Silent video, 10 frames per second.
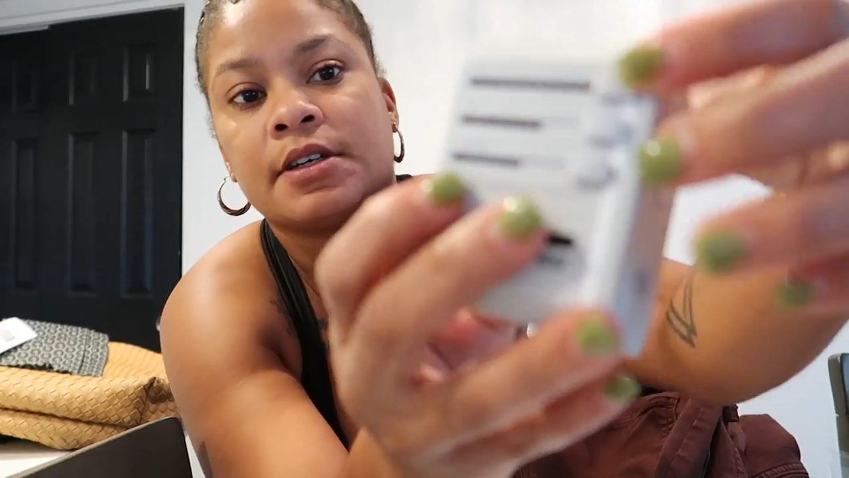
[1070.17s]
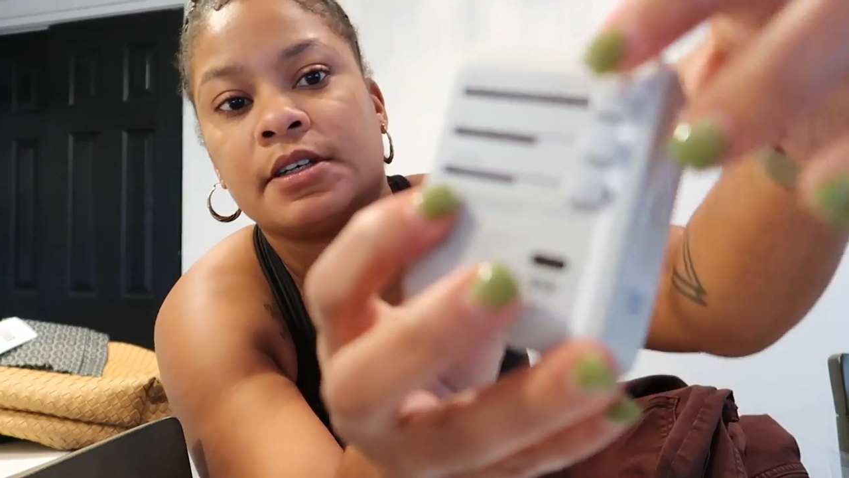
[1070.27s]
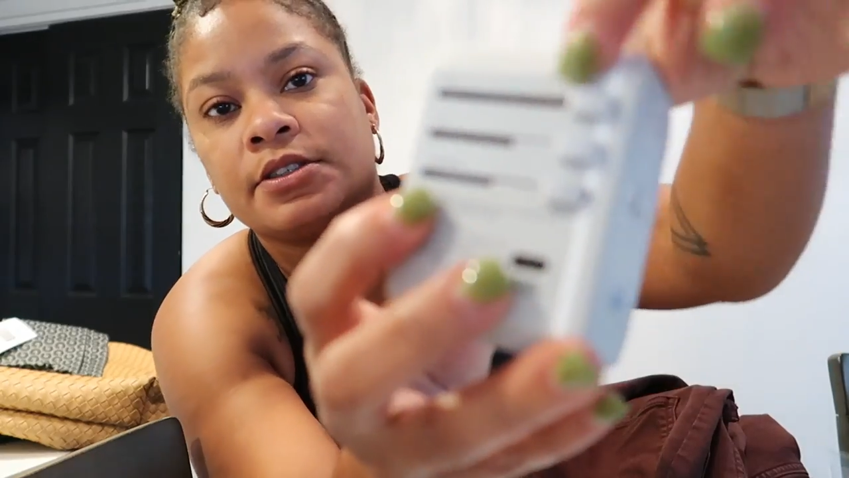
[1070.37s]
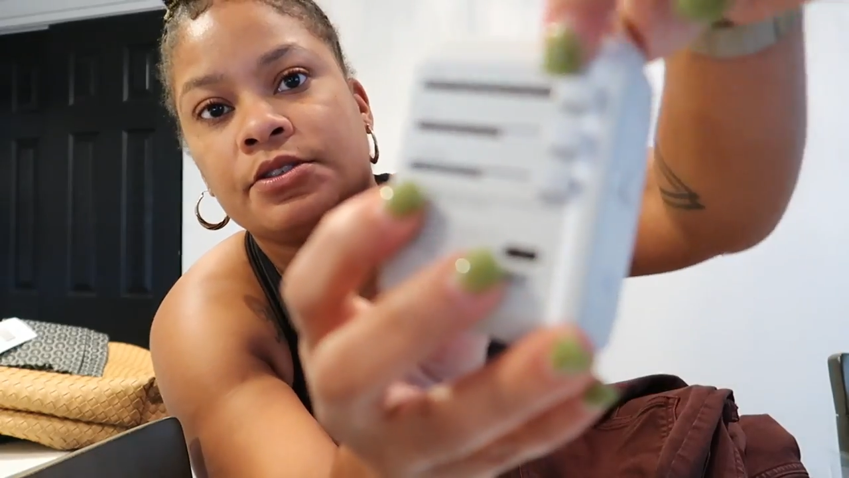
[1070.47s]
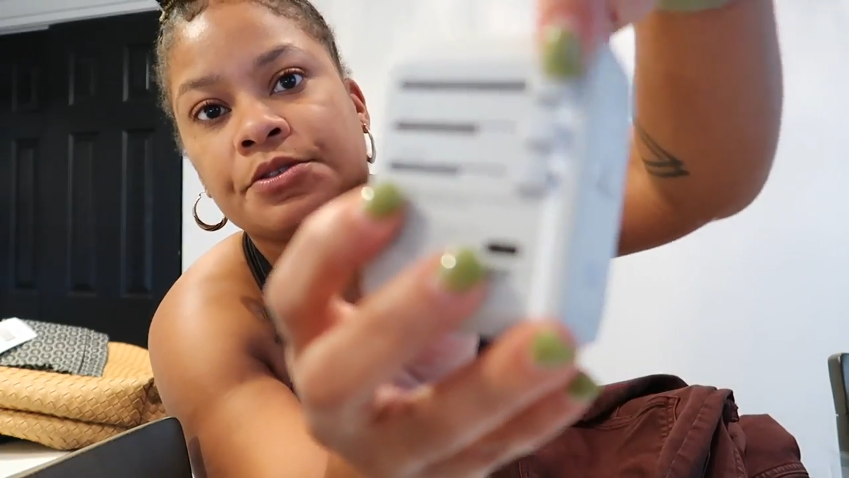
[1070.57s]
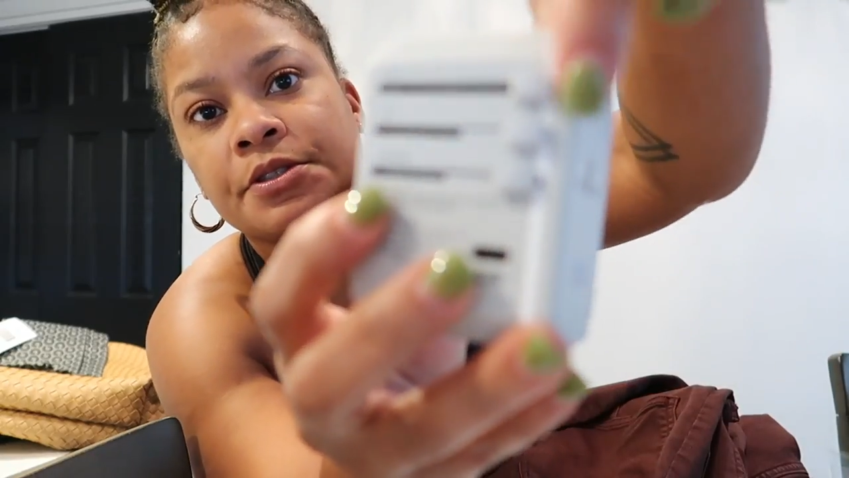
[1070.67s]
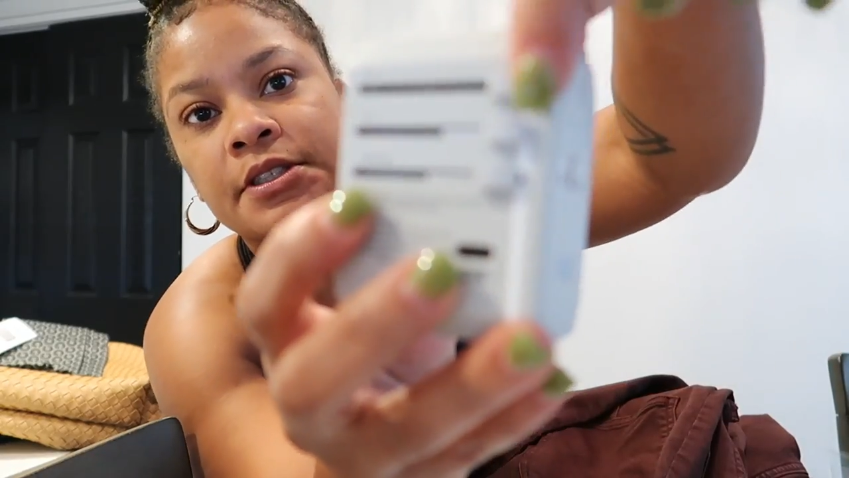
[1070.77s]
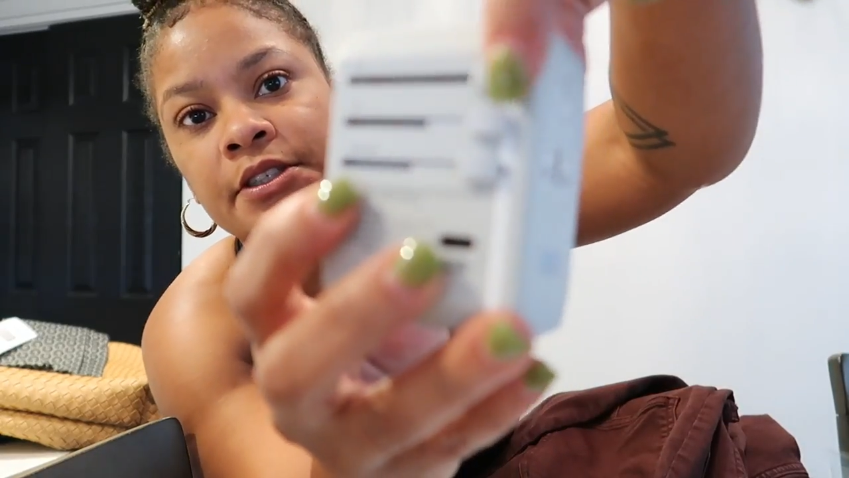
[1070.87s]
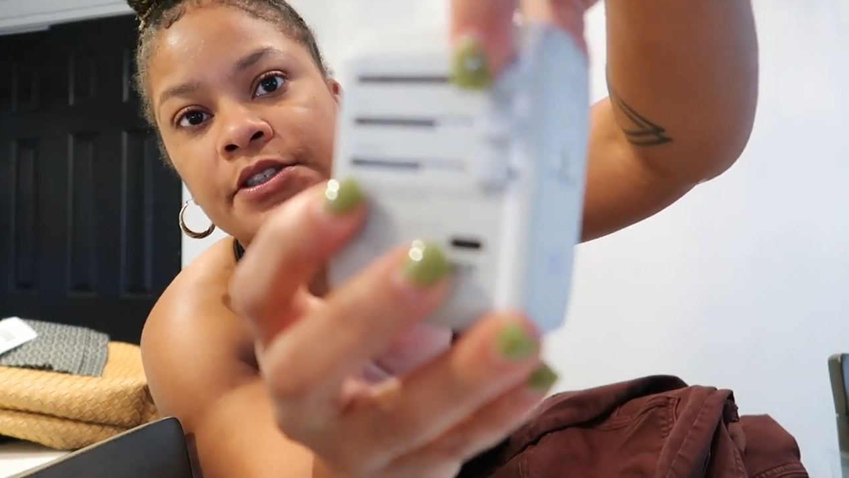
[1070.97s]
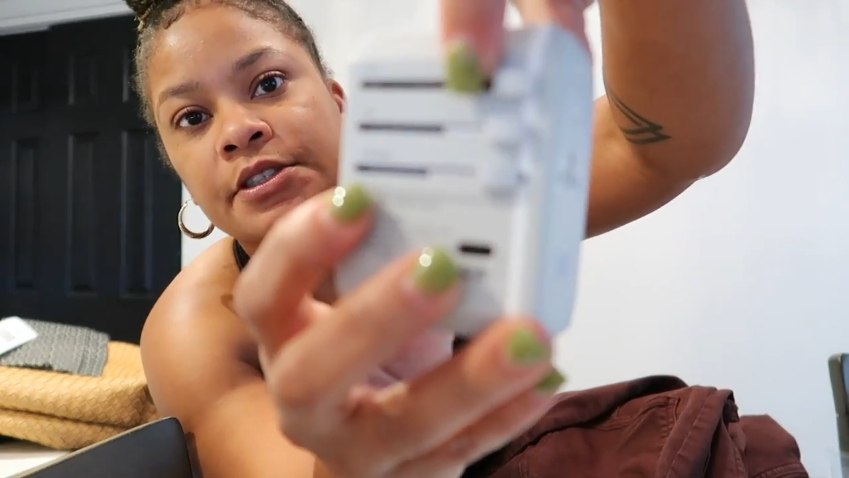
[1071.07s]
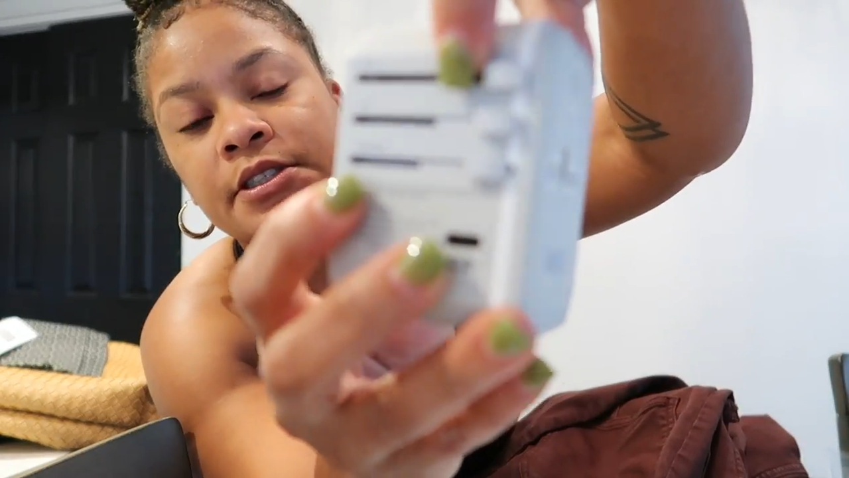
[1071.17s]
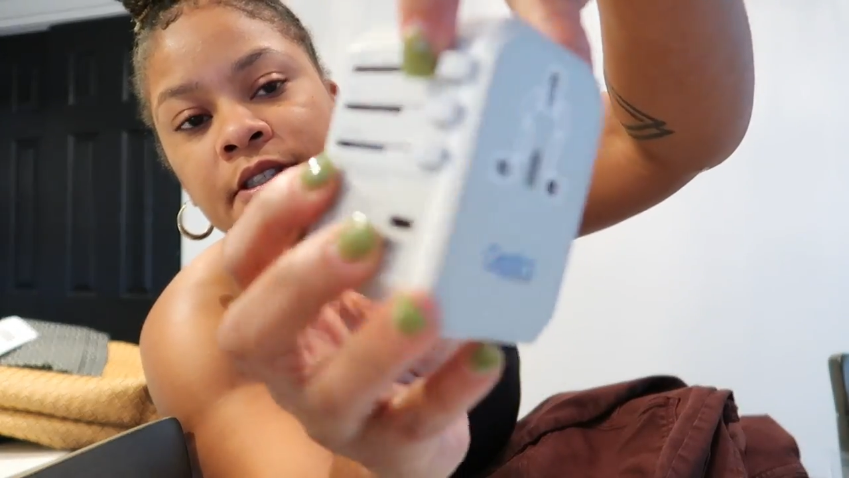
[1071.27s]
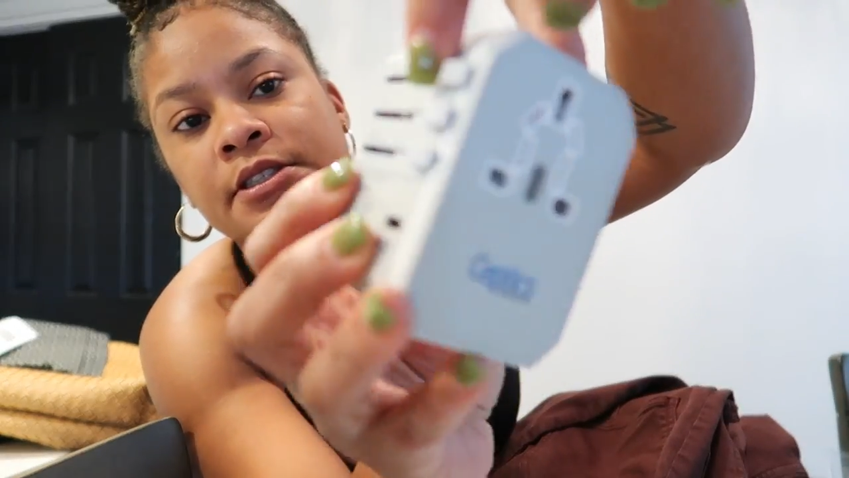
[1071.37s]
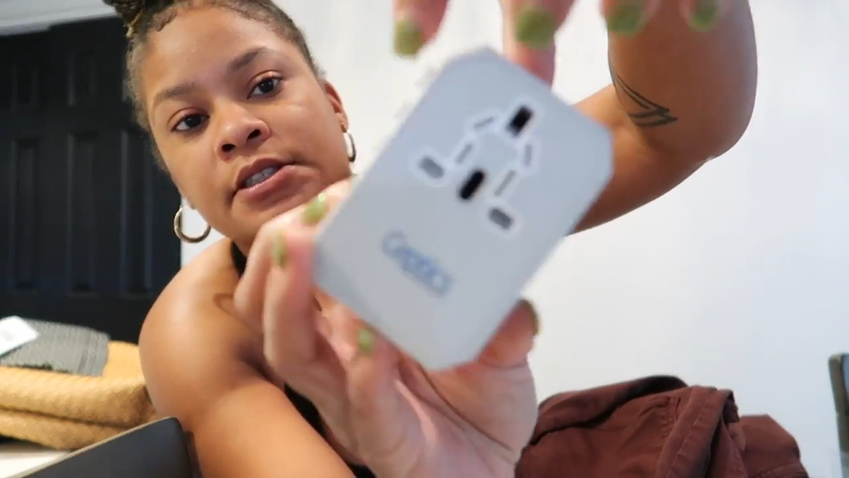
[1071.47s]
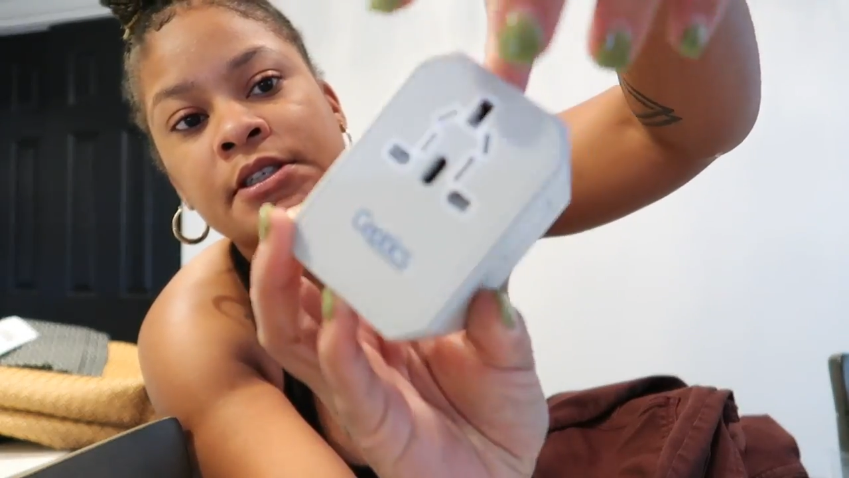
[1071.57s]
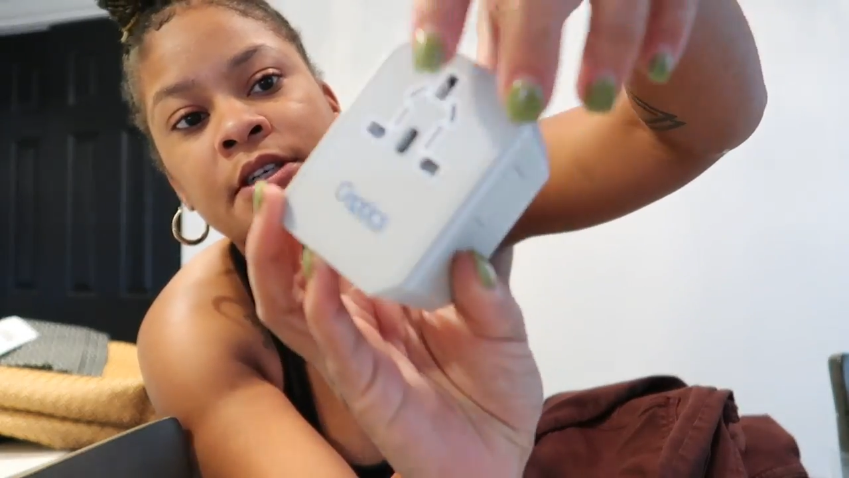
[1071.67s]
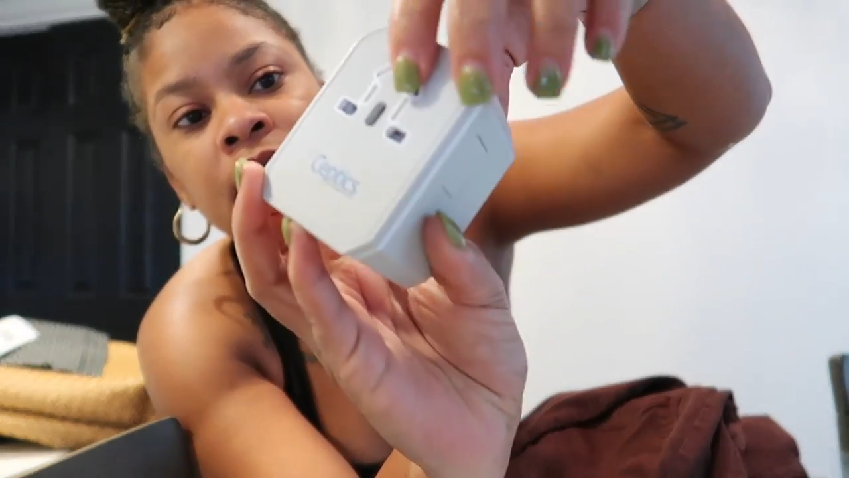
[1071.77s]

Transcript: country that you're in.